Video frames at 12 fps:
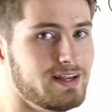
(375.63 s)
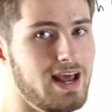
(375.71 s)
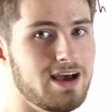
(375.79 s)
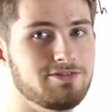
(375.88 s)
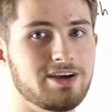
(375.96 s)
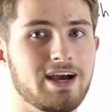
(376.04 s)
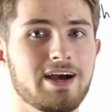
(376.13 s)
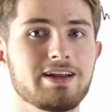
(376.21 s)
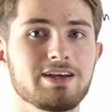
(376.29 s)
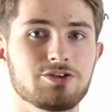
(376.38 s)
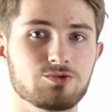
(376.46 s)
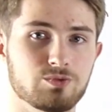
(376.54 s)
that f hat
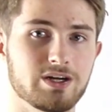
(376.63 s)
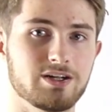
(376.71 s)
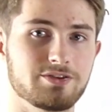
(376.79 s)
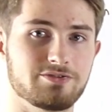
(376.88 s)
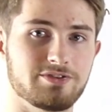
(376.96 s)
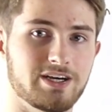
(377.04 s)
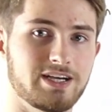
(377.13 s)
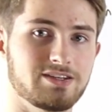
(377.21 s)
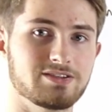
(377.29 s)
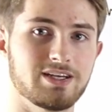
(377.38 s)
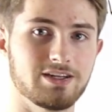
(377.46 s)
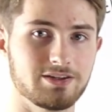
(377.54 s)
is
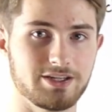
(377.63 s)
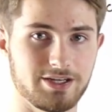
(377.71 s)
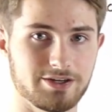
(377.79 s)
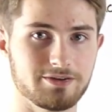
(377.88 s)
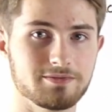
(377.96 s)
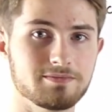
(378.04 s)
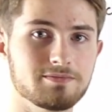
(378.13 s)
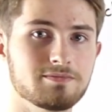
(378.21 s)
well-defined and linear.